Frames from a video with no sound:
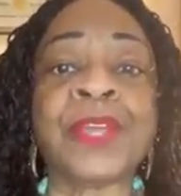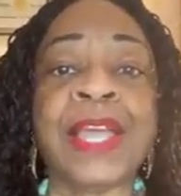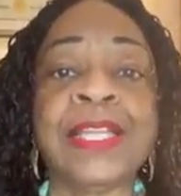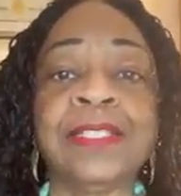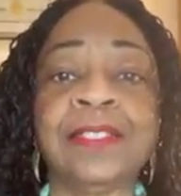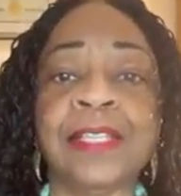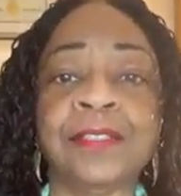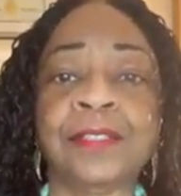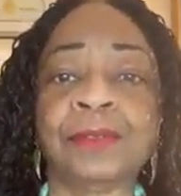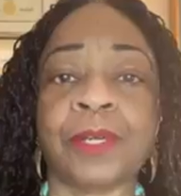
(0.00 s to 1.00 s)
And he says
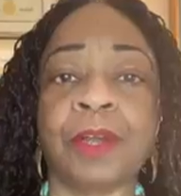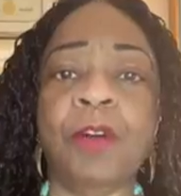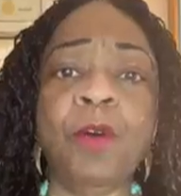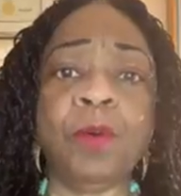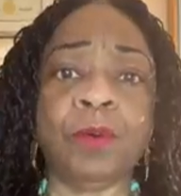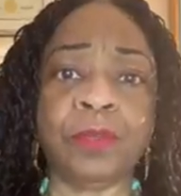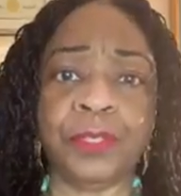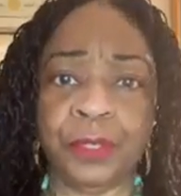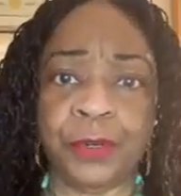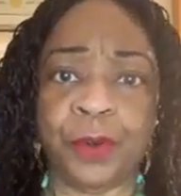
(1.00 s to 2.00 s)
to her, "Oh,
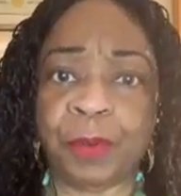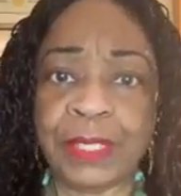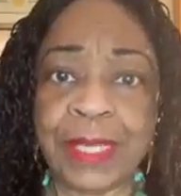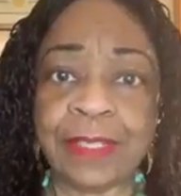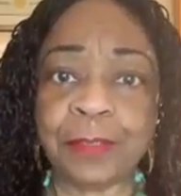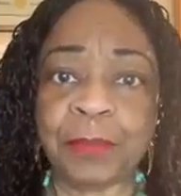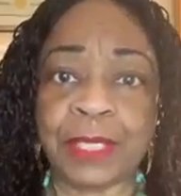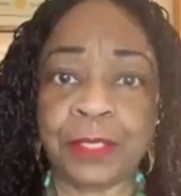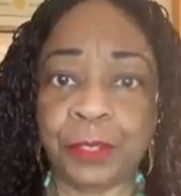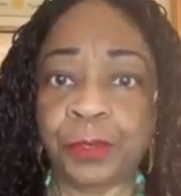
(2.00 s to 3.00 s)
you're Norma
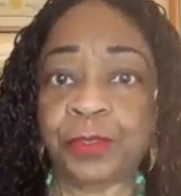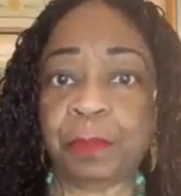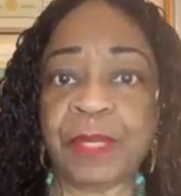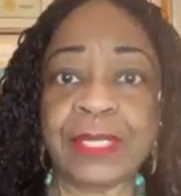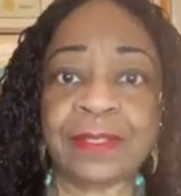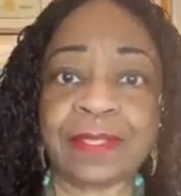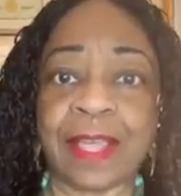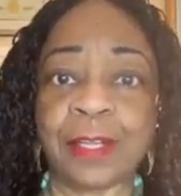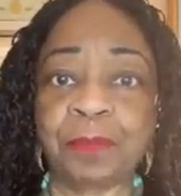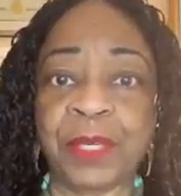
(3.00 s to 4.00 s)
Desmond. You used to be in
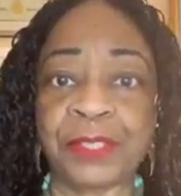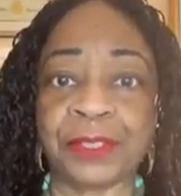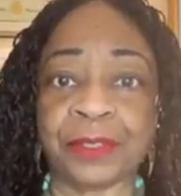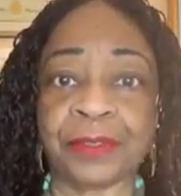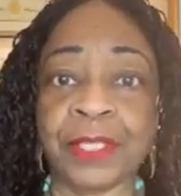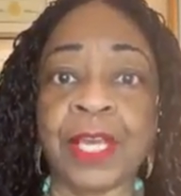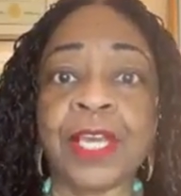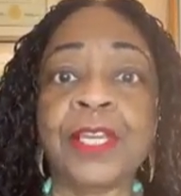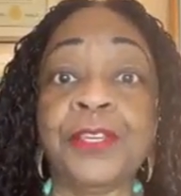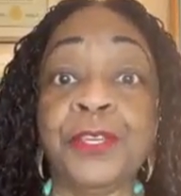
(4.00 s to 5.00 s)
silent pictures.
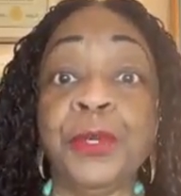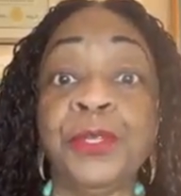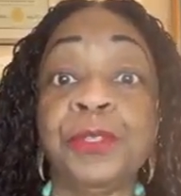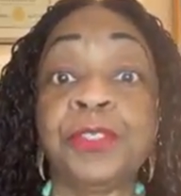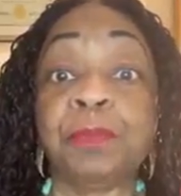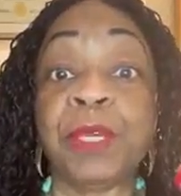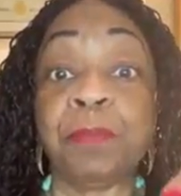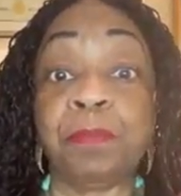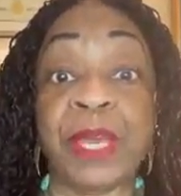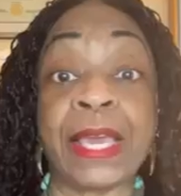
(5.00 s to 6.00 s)
You used to be
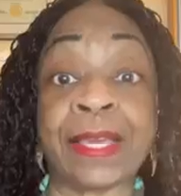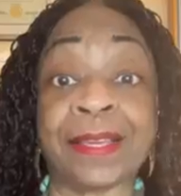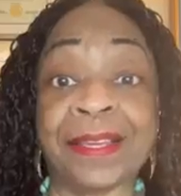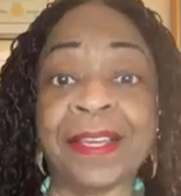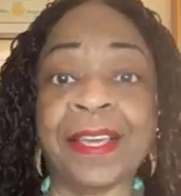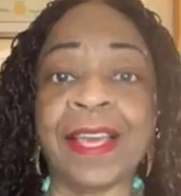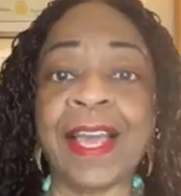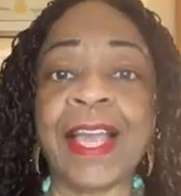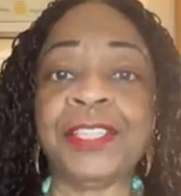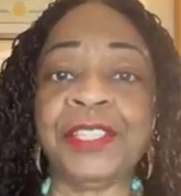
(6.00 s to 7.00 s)
big."
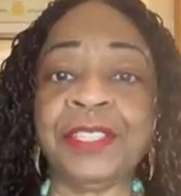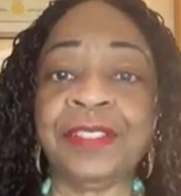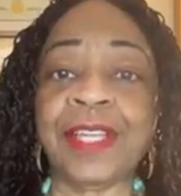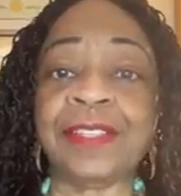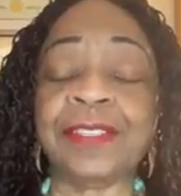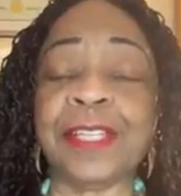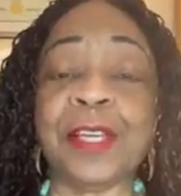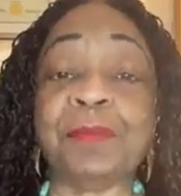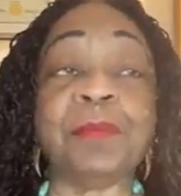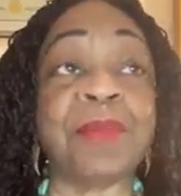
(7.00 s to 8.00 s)
And she says to
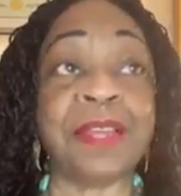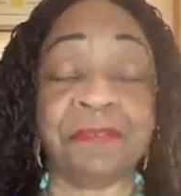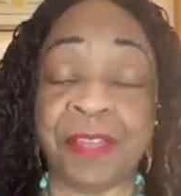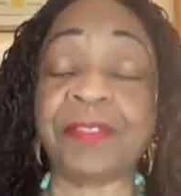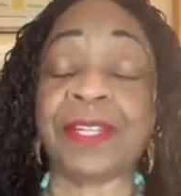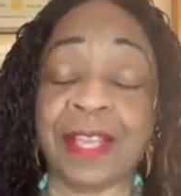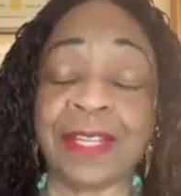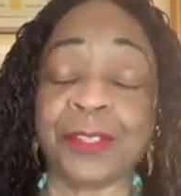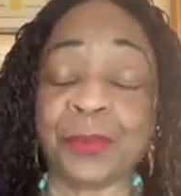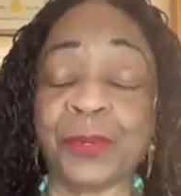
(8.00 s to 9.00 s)
him, my favorite
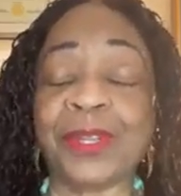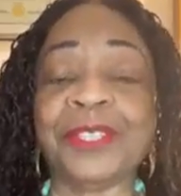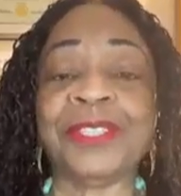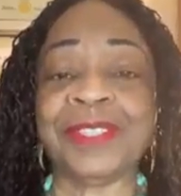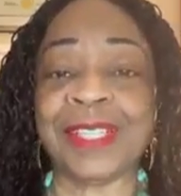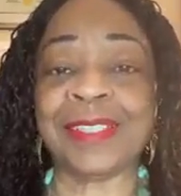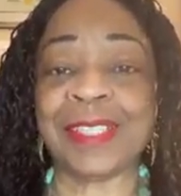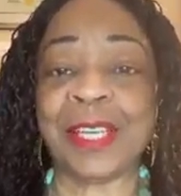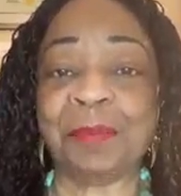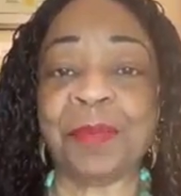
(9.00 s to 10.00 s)
line in the world, she says
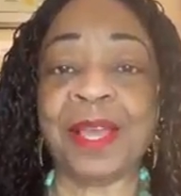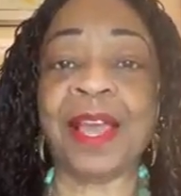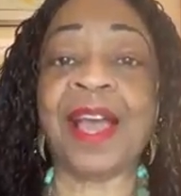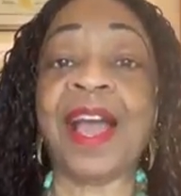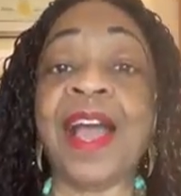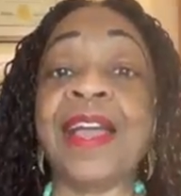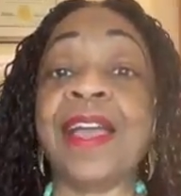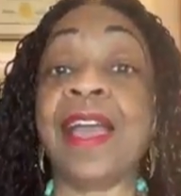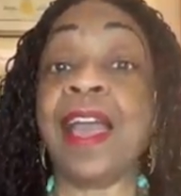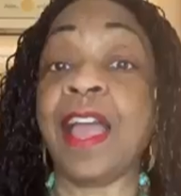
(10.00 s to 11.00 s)
to him, "I
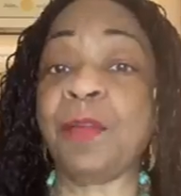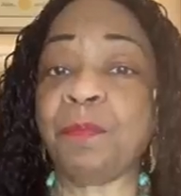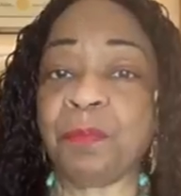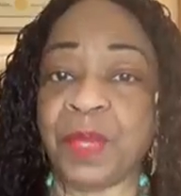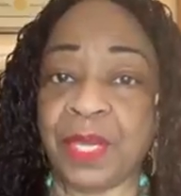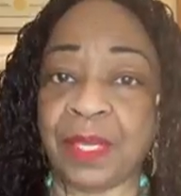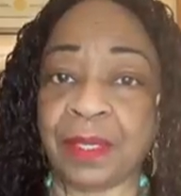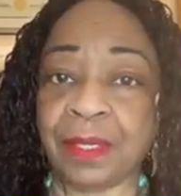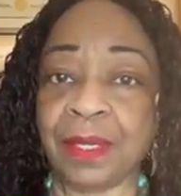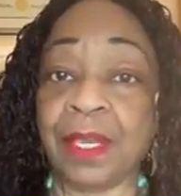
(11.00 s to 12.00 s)
am
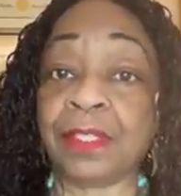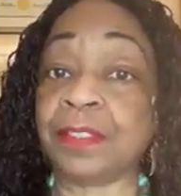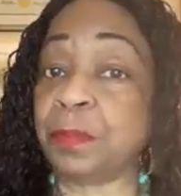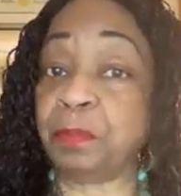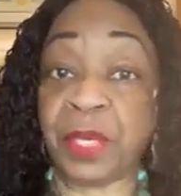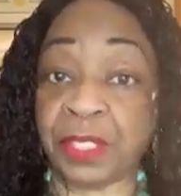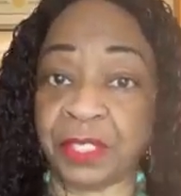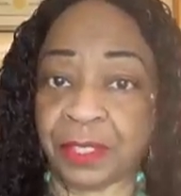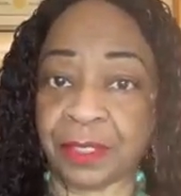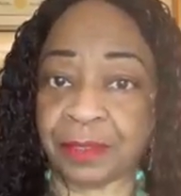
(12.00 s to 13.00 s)
big. It's the
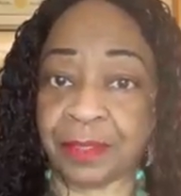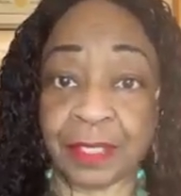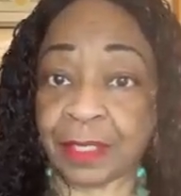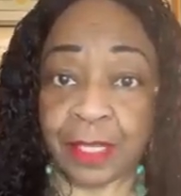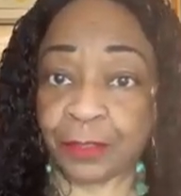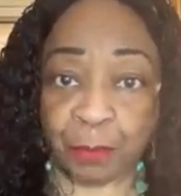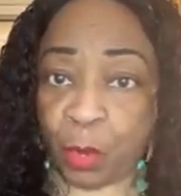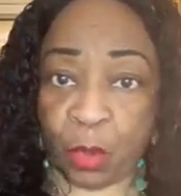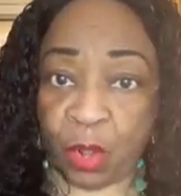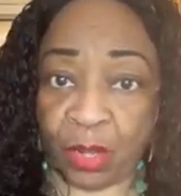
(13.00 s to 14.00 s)
pictures that got
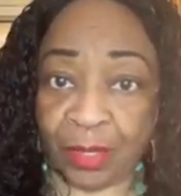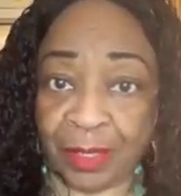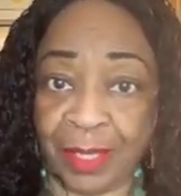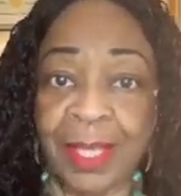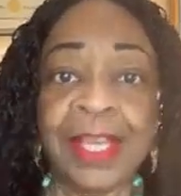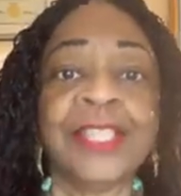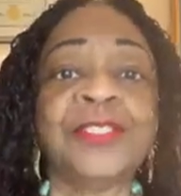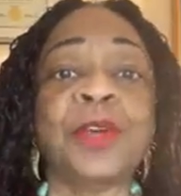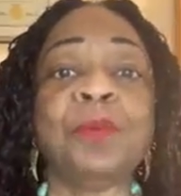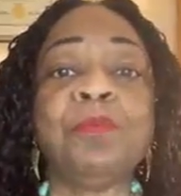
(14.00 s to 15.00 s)
small."
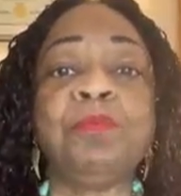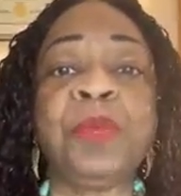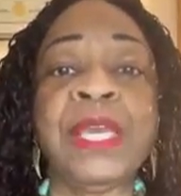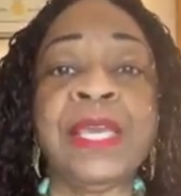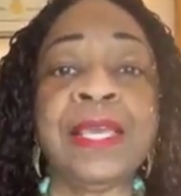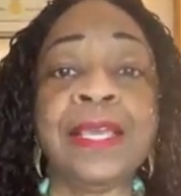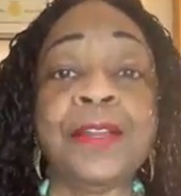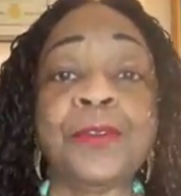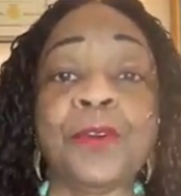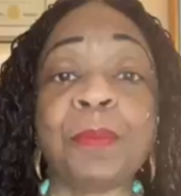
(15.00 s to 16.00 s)
So be
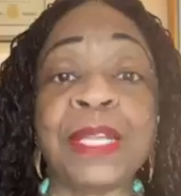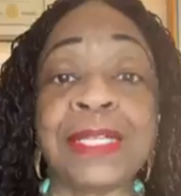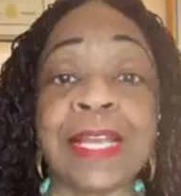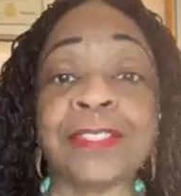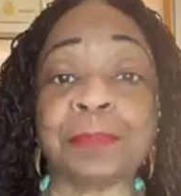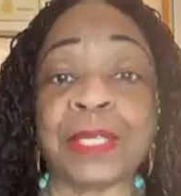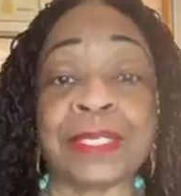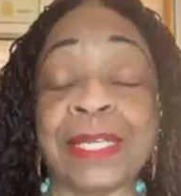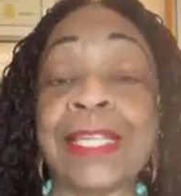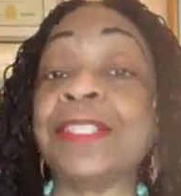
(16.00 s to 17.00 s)
Norma
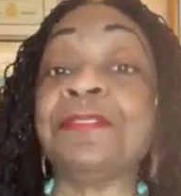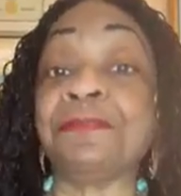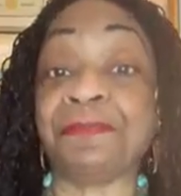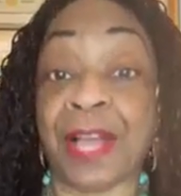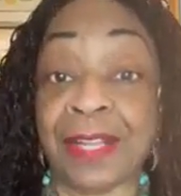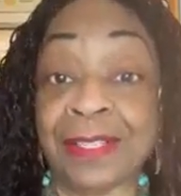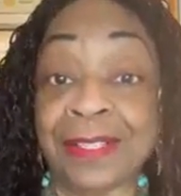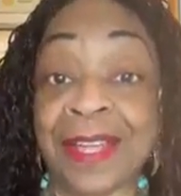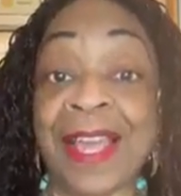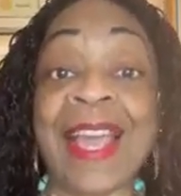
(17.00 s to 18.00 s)
Desmond. It's
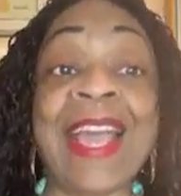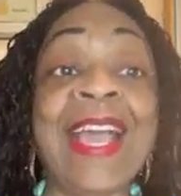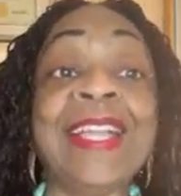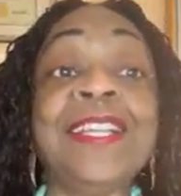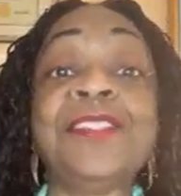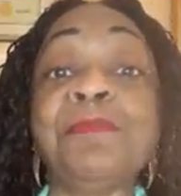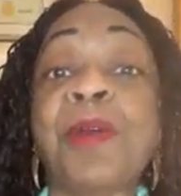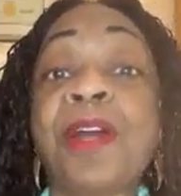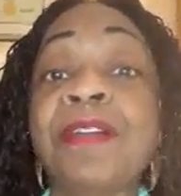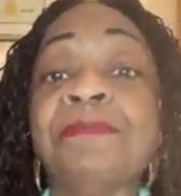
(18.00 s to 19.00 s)
fun. And there's a
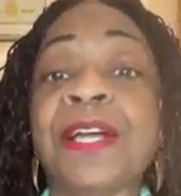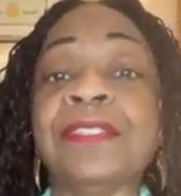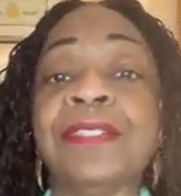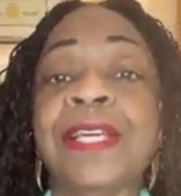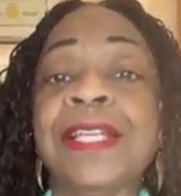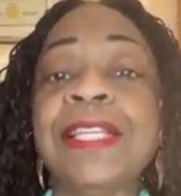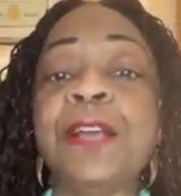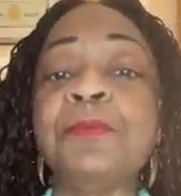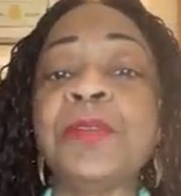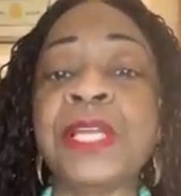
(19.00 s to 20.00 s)
part of us
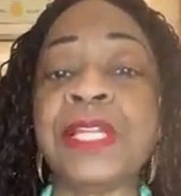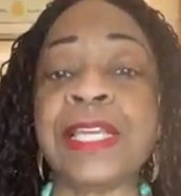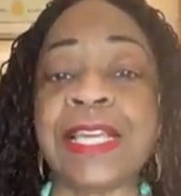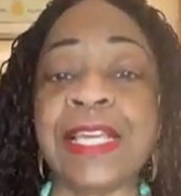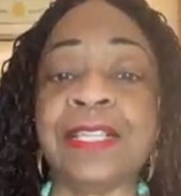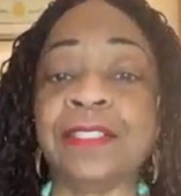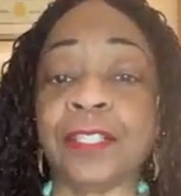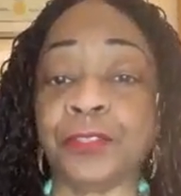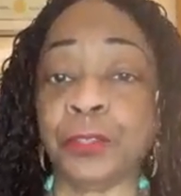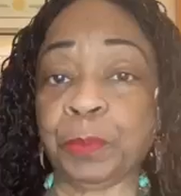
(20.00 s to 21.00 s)
that really is a
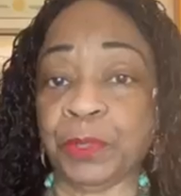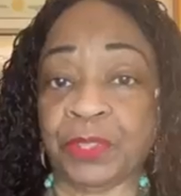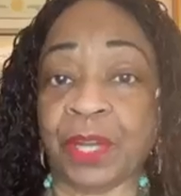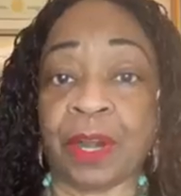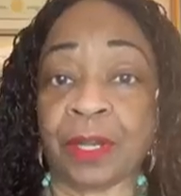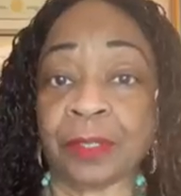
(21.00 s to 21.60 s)
superstar.